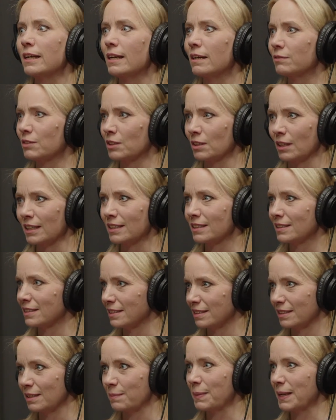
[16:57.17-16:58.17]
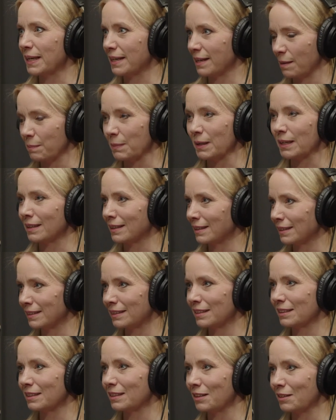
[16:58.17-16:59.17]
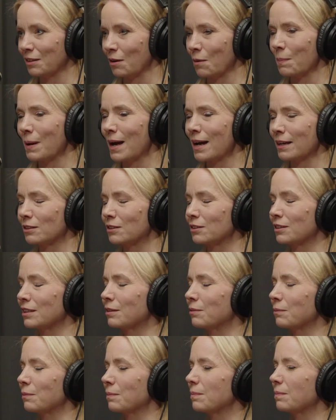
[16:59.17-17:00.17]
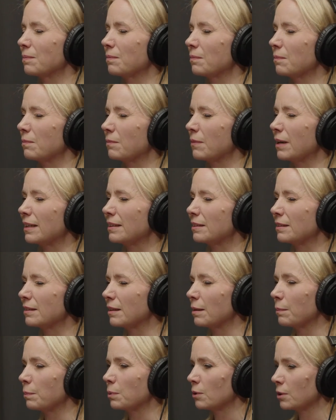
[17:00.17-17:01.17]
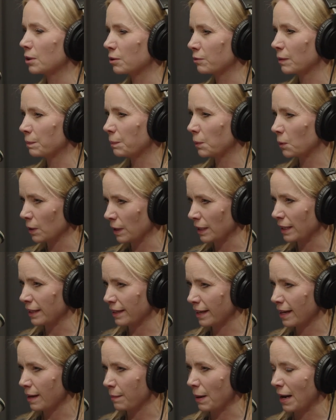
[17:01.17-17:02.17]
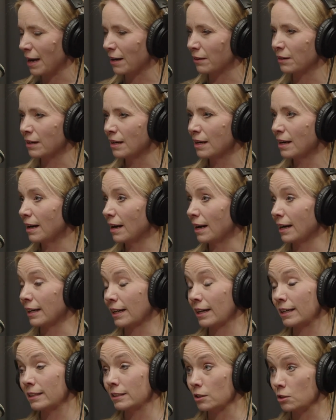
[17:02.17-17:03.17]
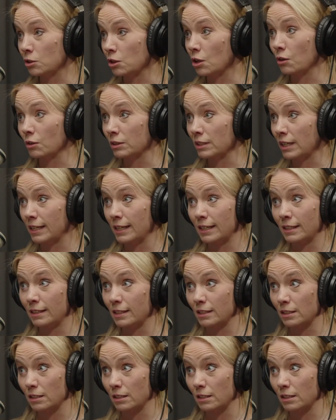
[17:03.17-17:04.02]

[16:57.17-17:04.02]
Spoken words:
ever likes to see me coming. Back during when employer reporting came out, I kind of joked. I had this